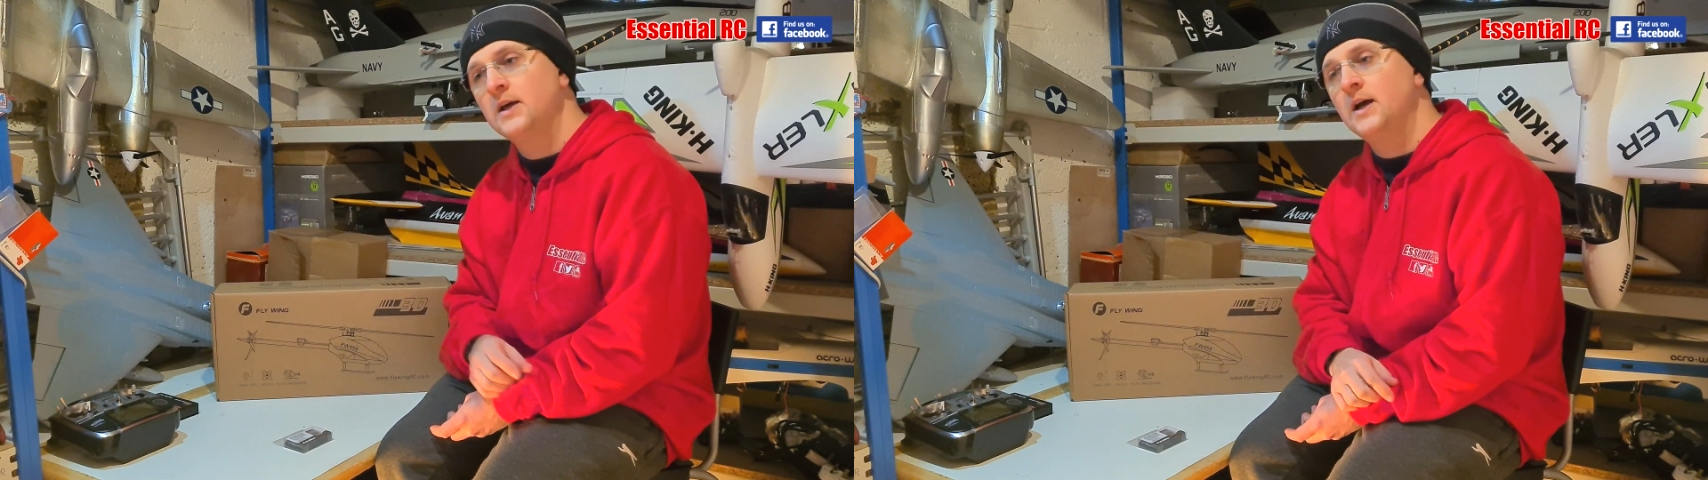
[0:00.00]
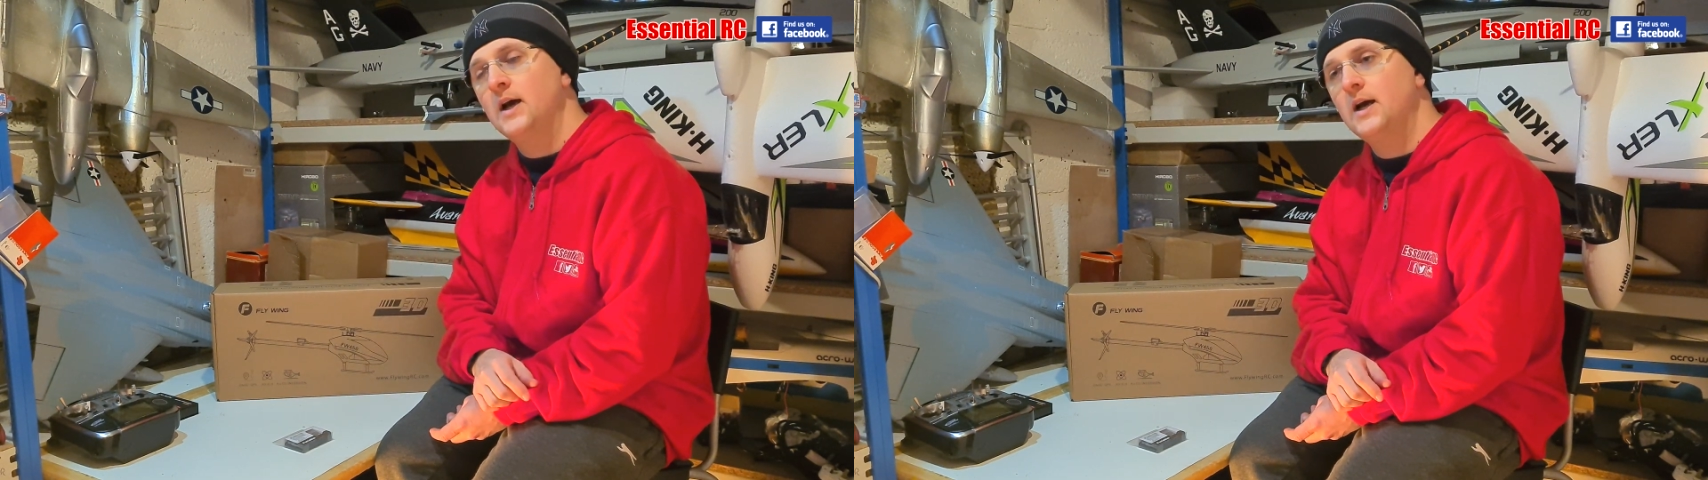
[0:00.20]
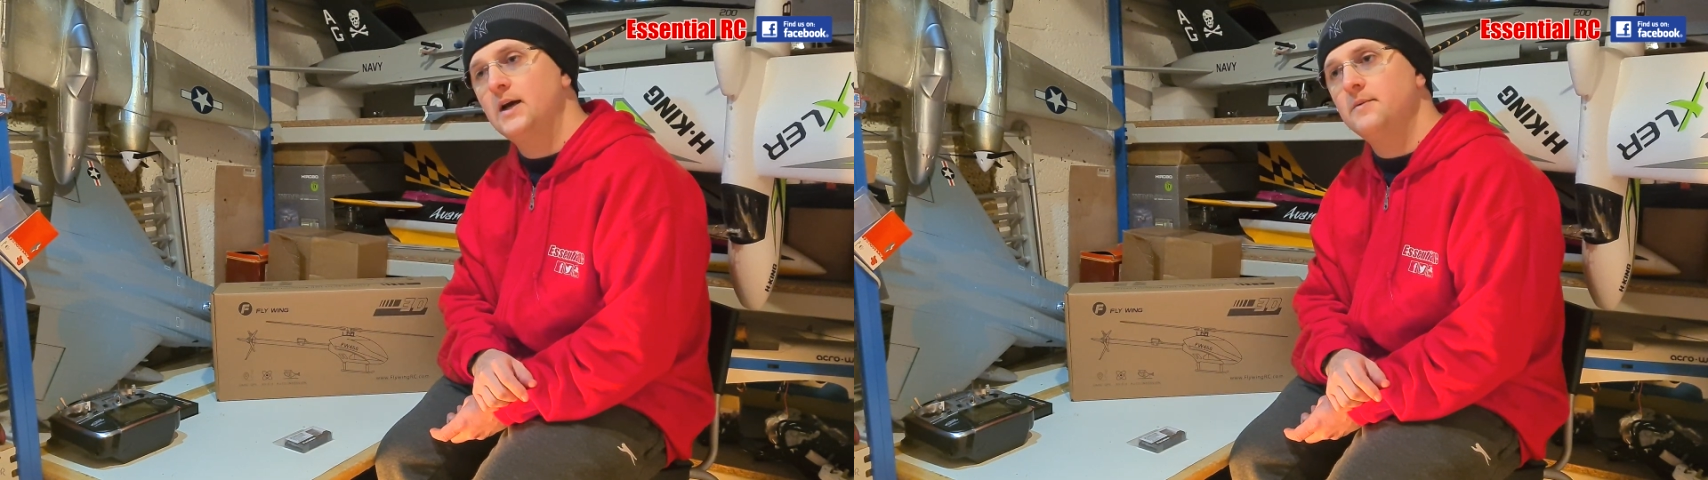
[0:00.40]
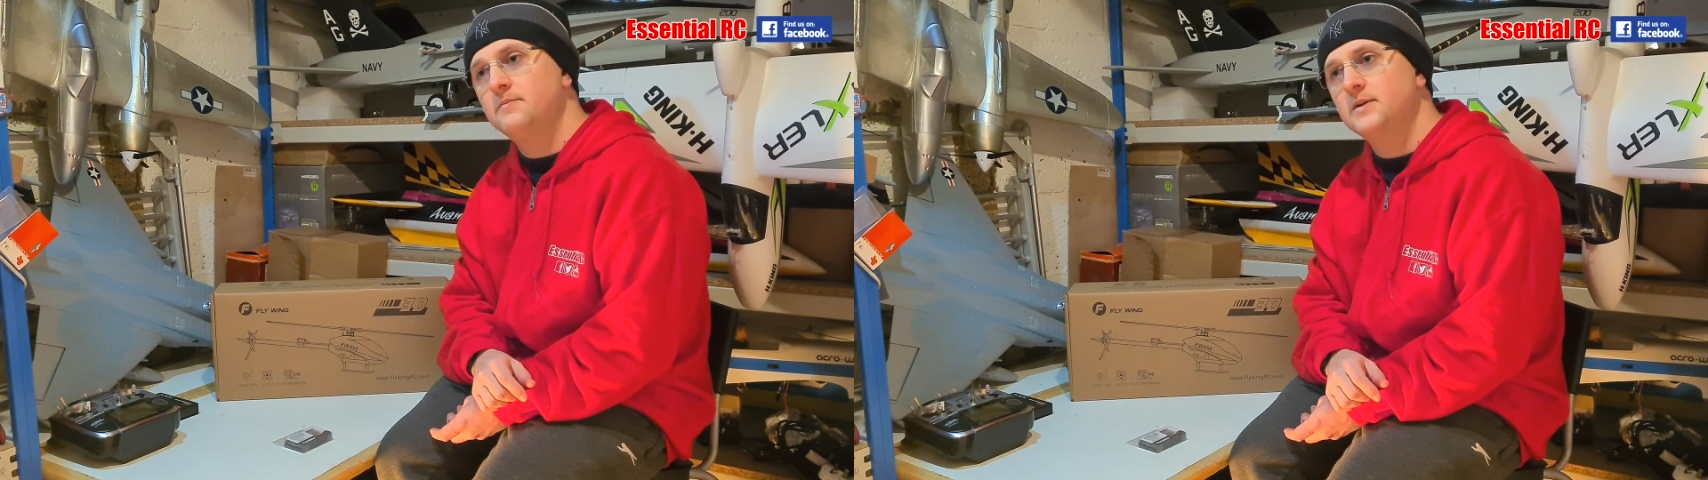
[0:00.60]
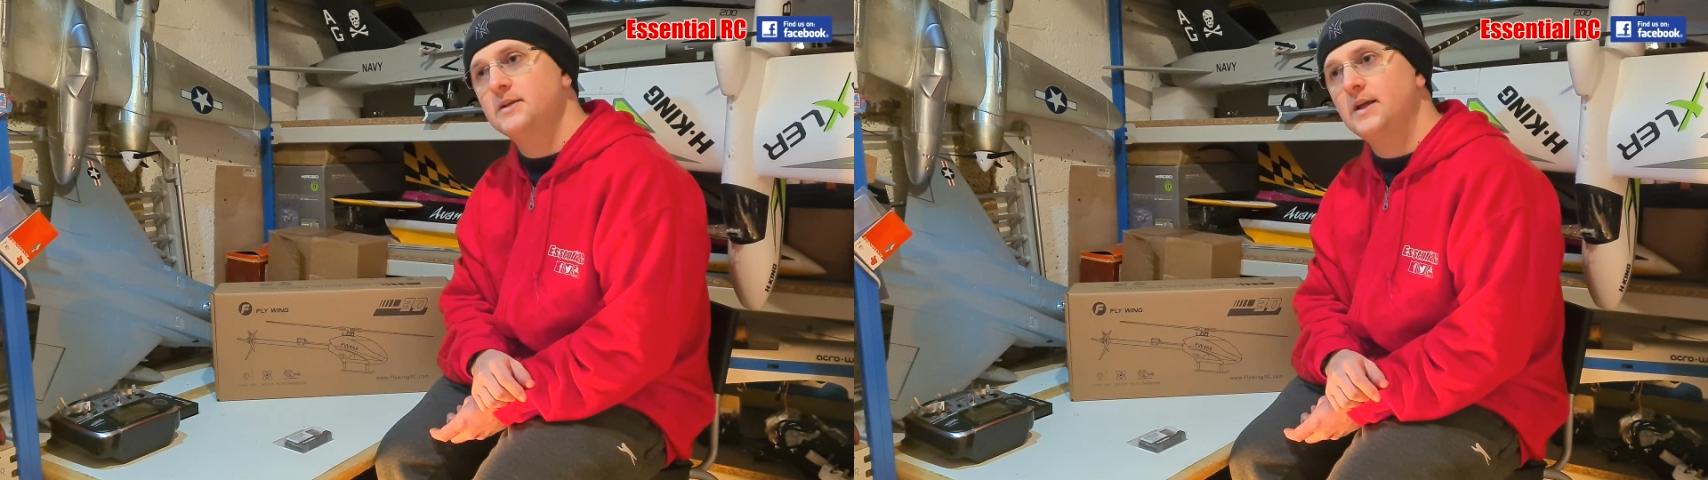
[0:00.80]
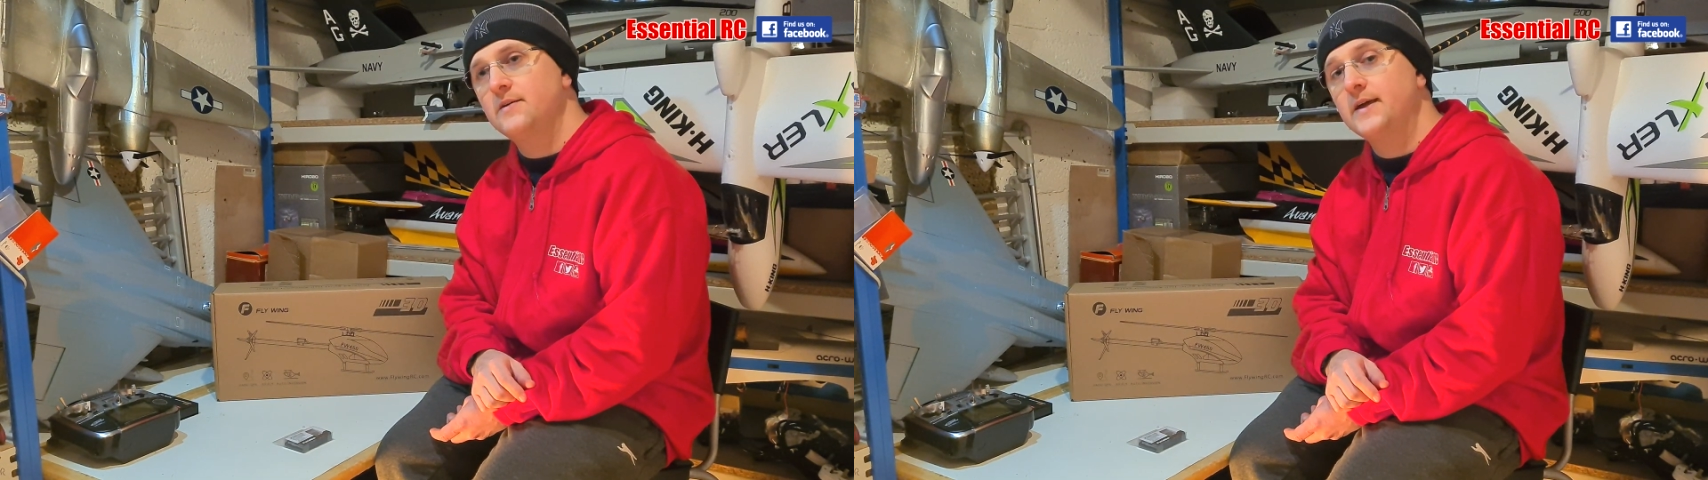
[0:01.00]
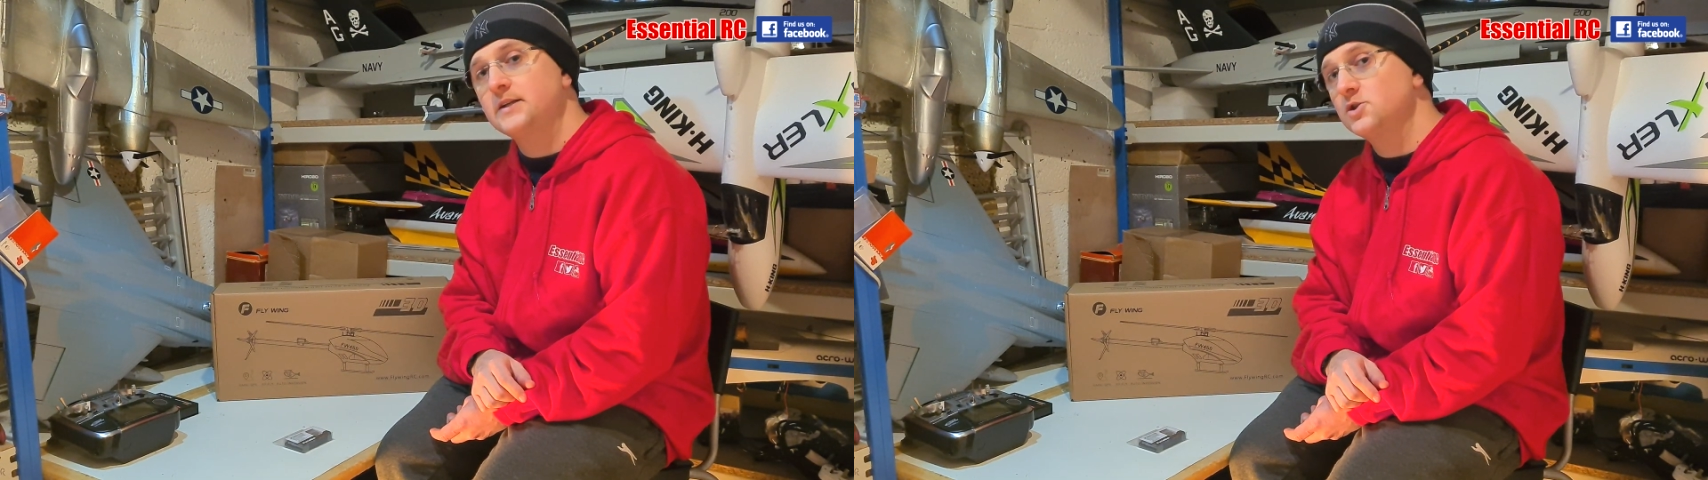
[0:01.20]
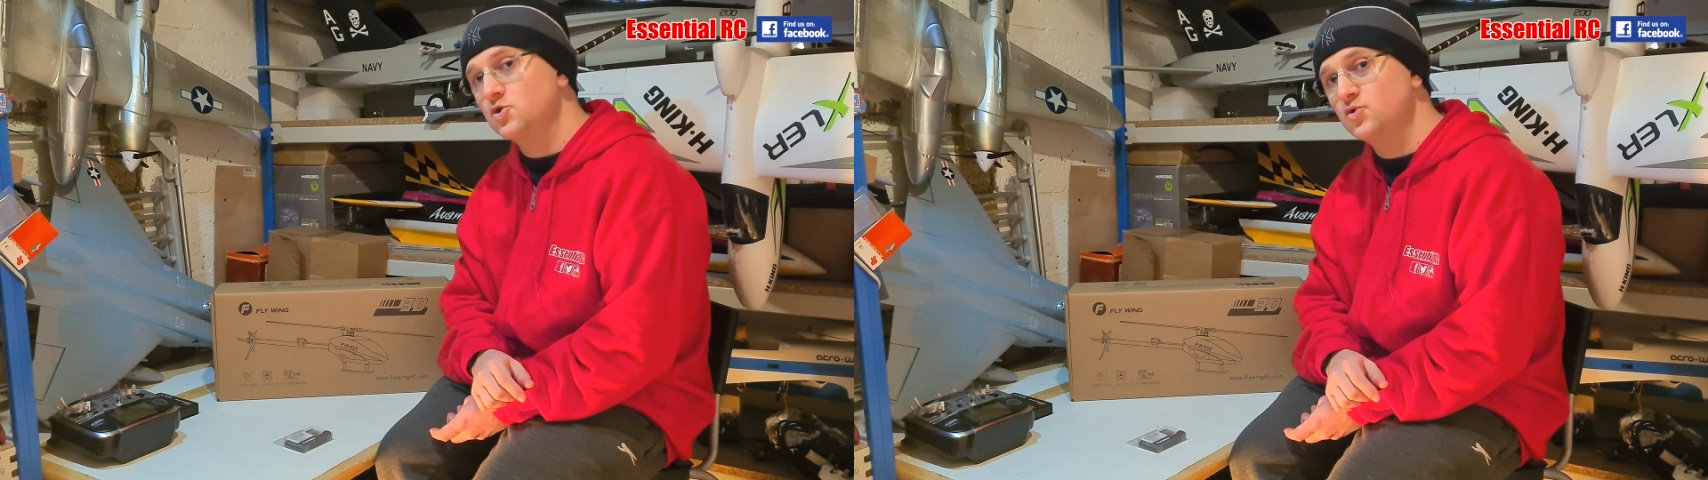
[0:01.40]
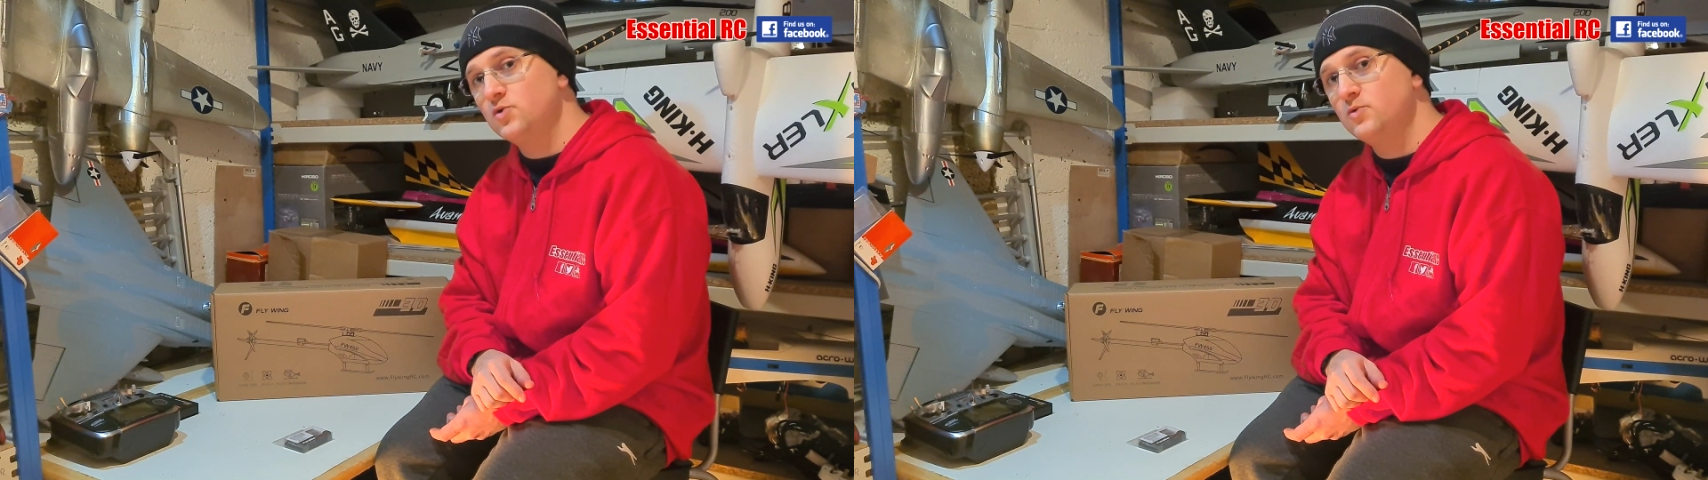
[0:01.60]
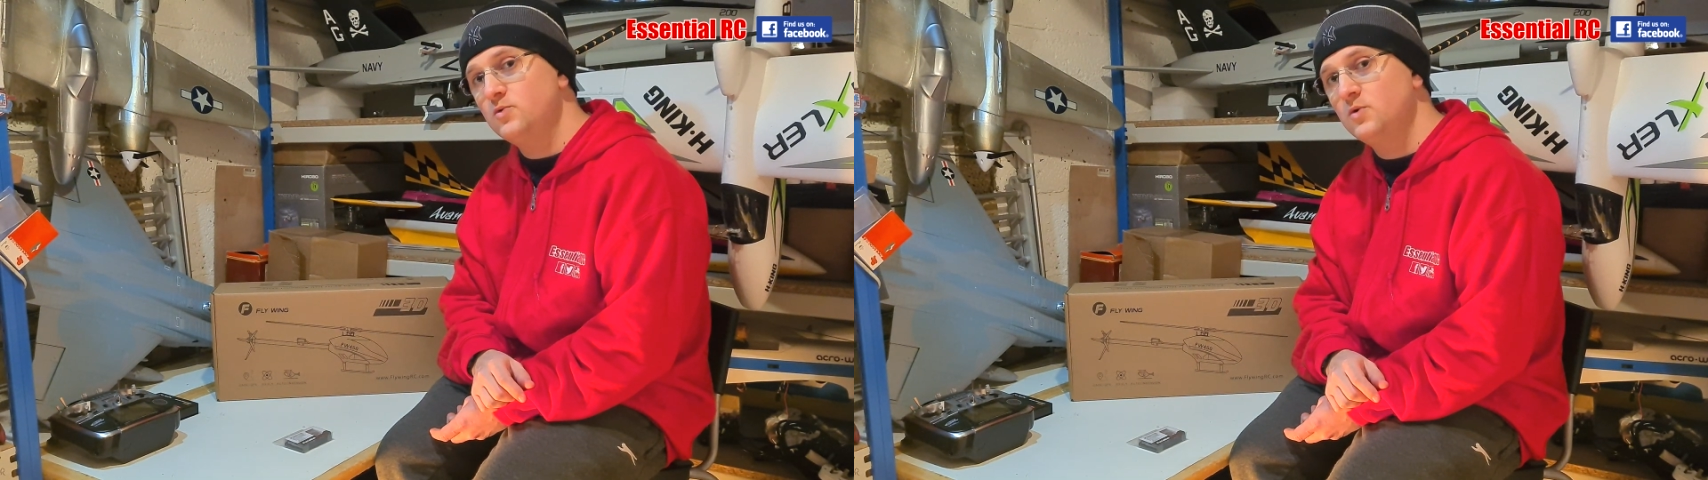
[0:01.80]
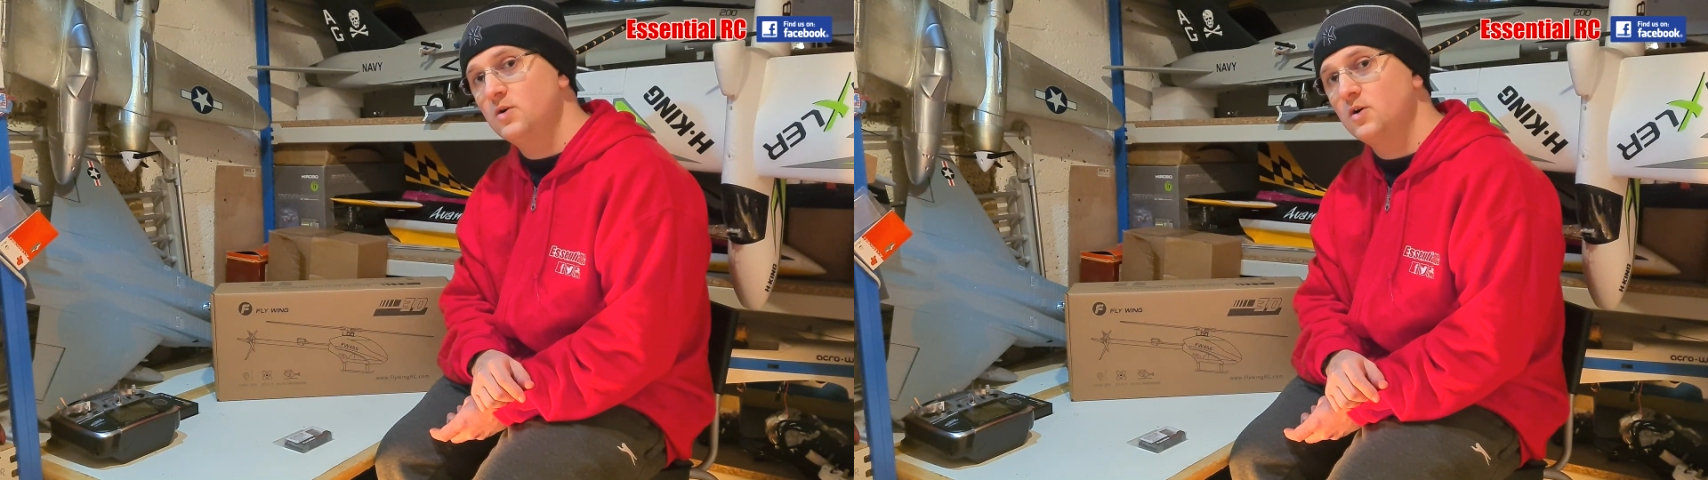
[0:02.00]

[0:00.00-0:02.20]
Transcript: Now that is true